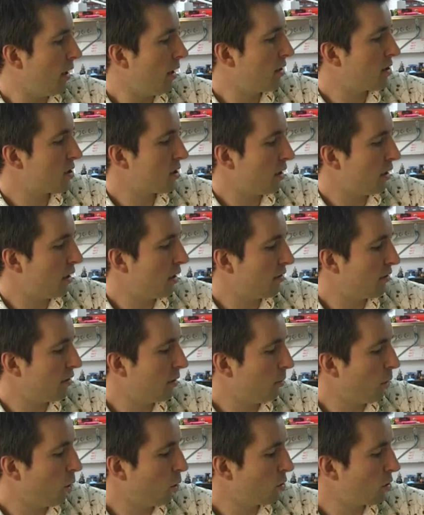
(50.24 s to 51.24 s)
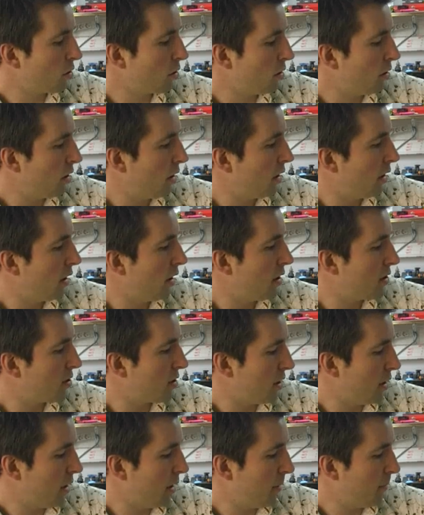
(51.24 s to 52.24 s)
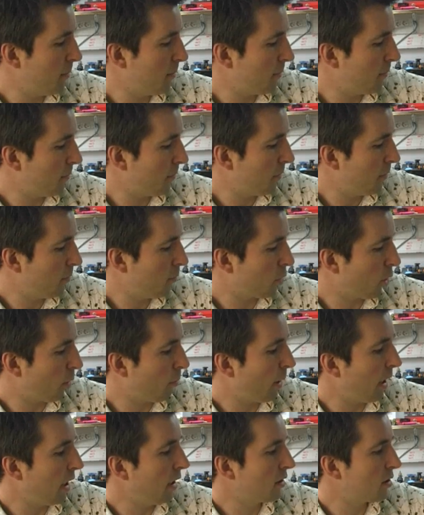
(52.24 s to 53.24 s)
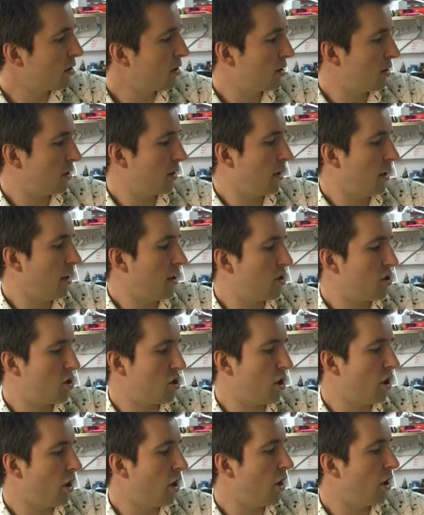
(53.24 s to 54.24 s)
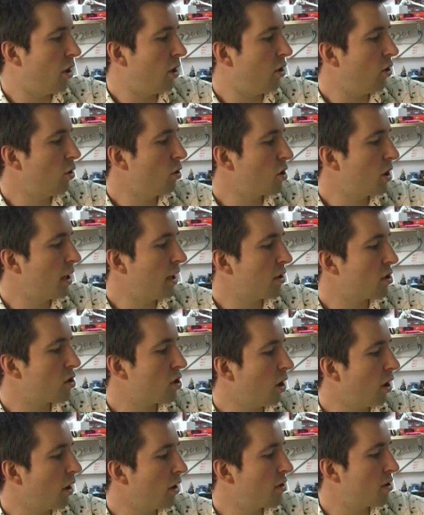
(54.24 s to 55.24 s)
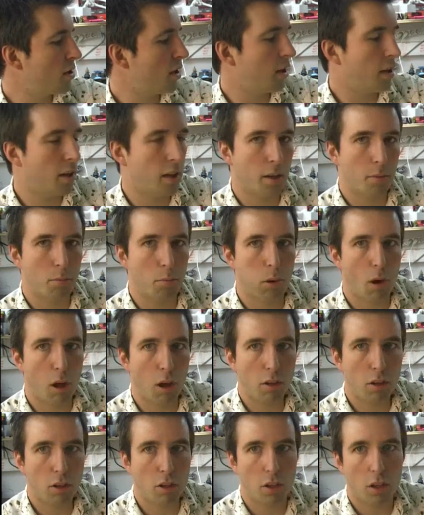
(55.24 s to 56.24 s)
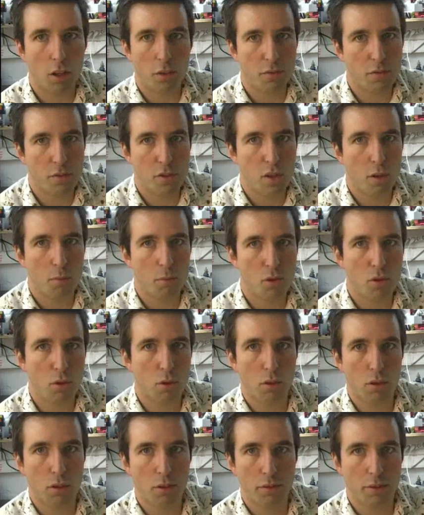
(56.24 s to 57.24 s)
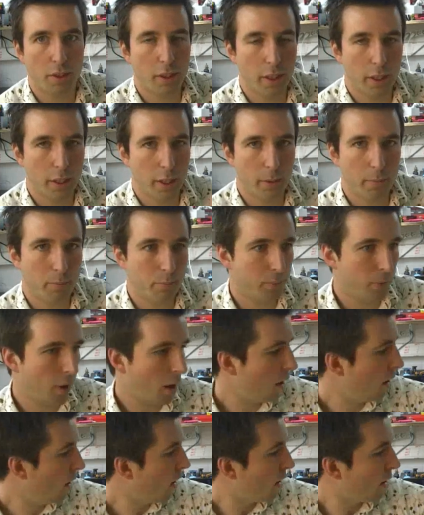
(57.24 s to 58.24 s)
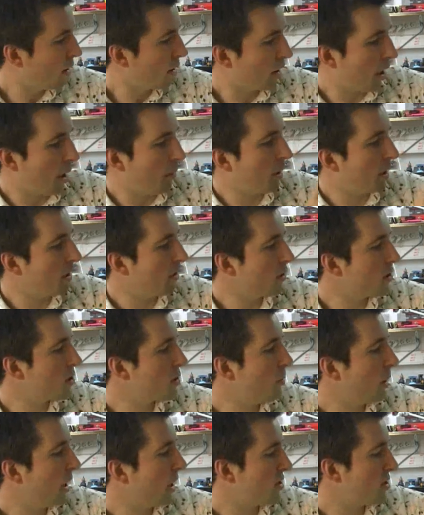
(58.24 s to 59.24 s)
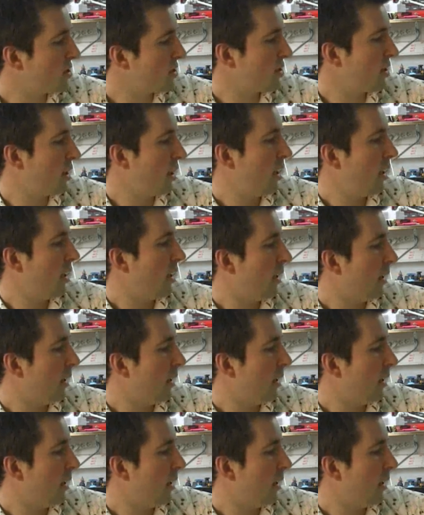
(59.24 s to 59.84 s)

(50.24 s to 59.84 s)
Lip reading: Inside of the motor is a propellant. It's usually a solid block of some sort of chemicals mixed.